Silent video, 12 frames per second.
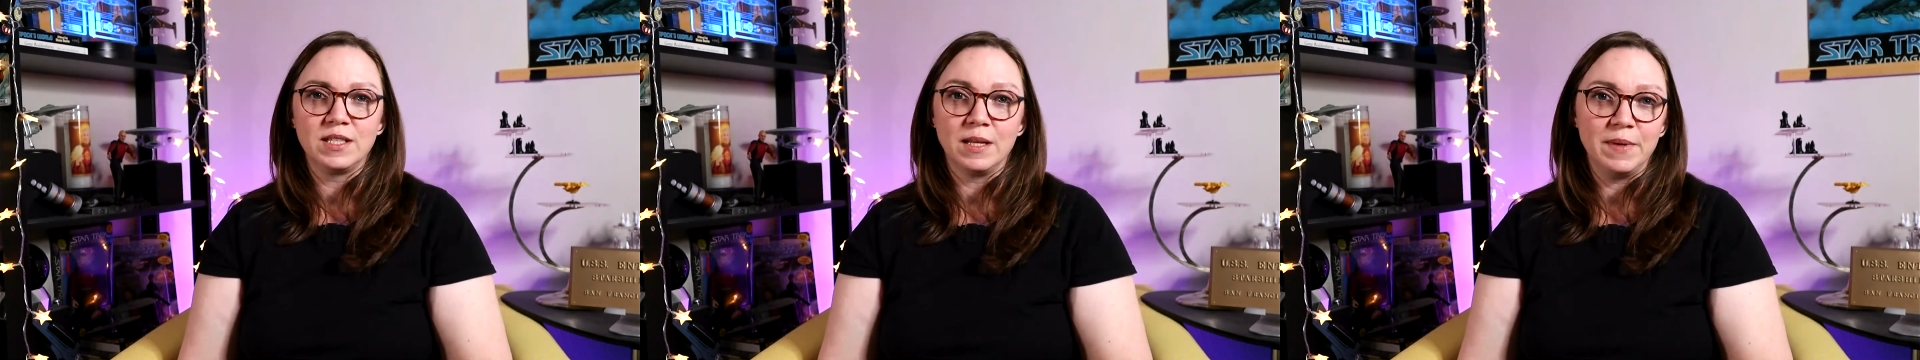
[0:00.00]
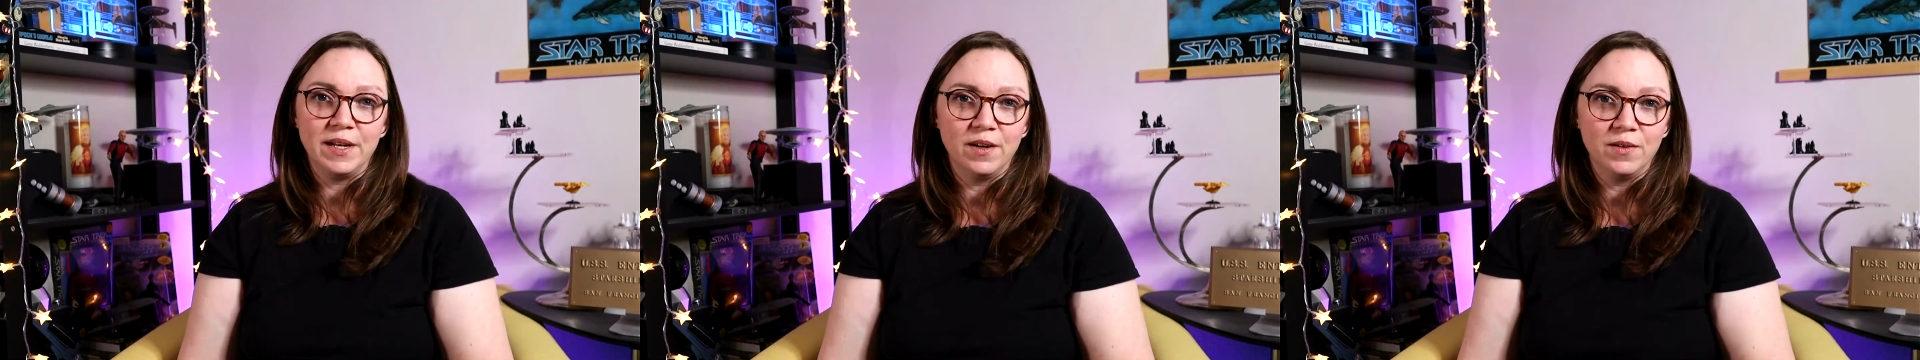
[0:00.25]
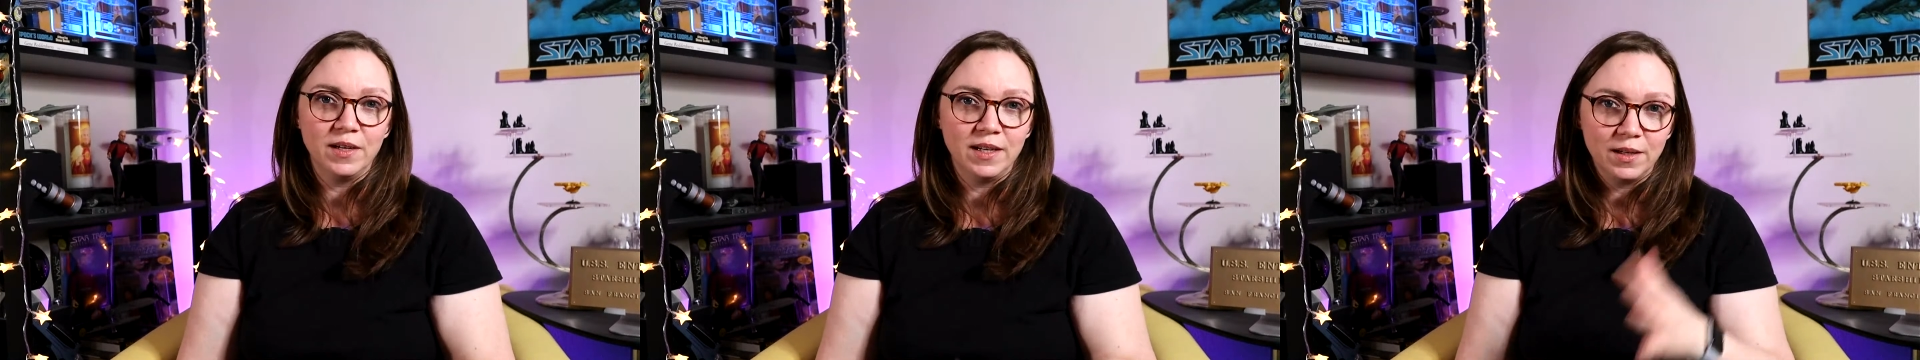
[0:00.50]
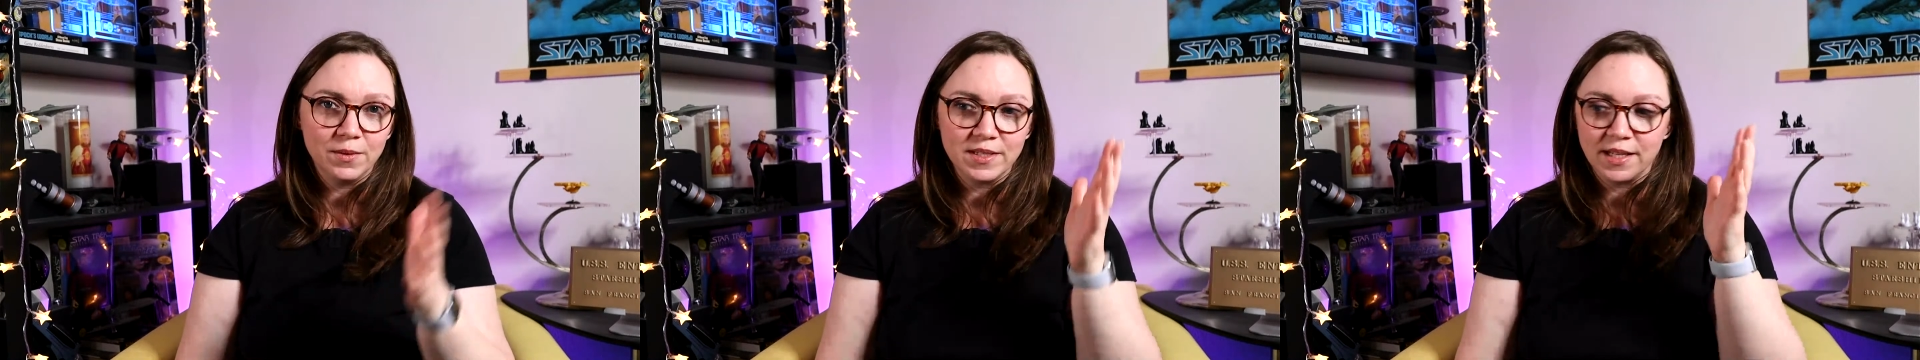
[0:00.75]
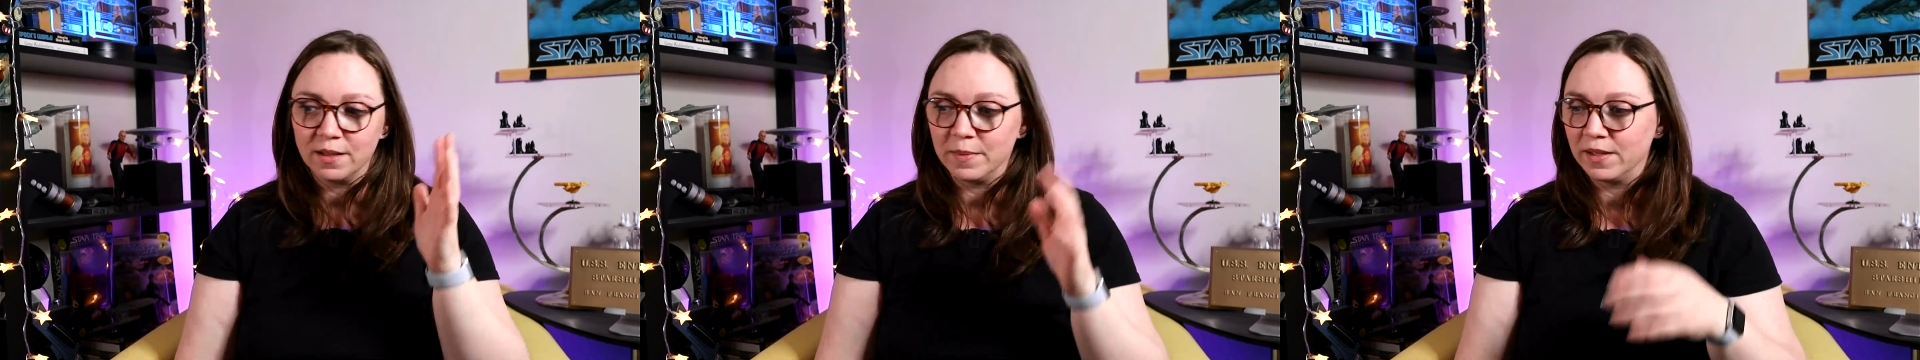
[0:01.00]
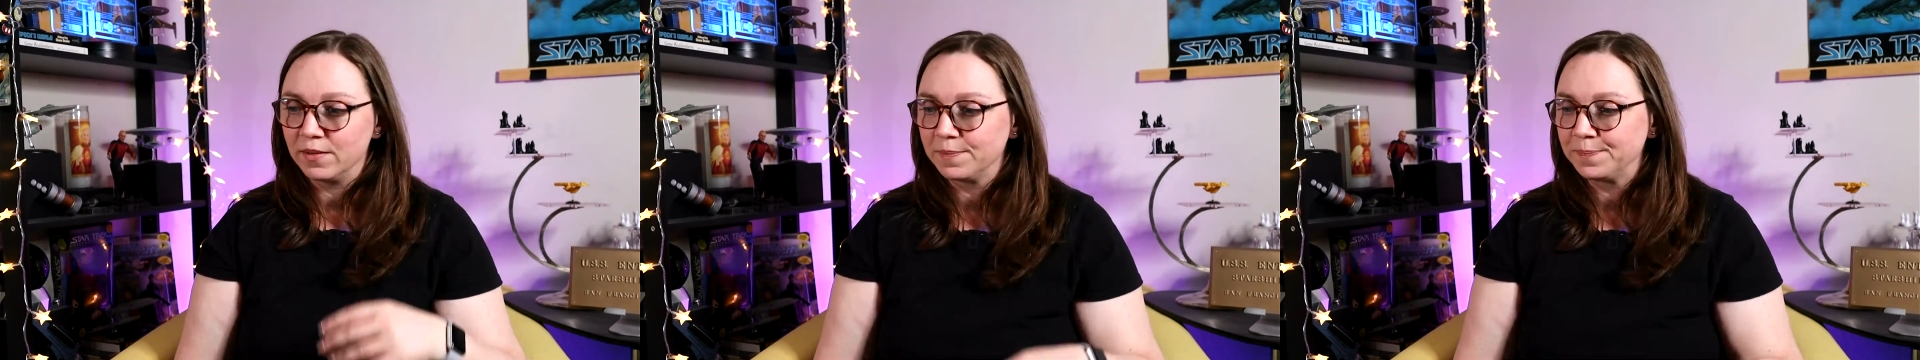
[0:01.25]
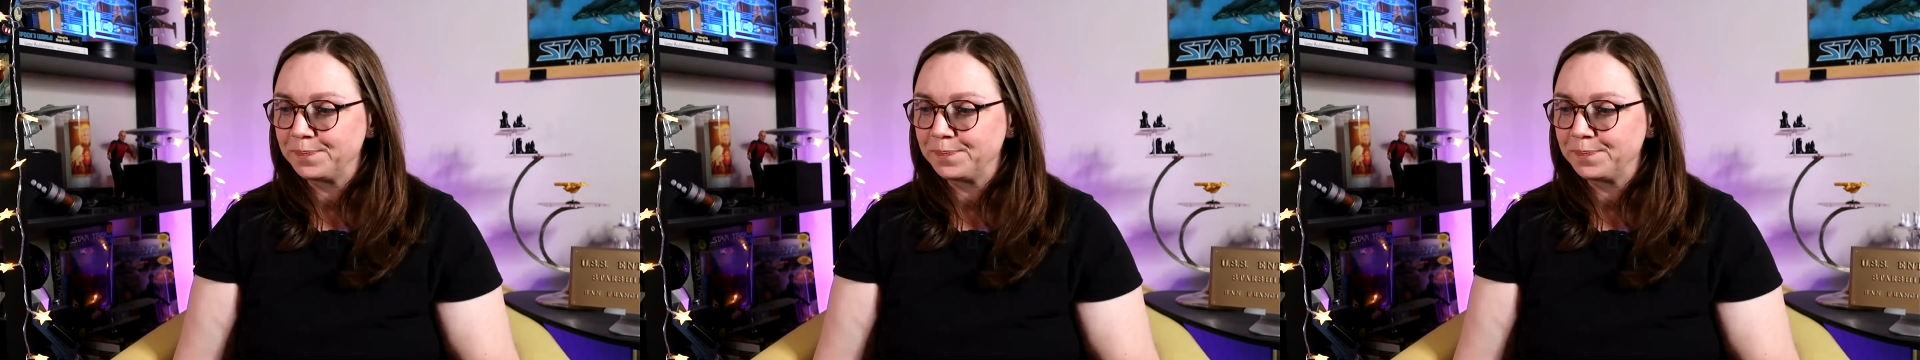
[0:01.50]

let me know and I will send them out.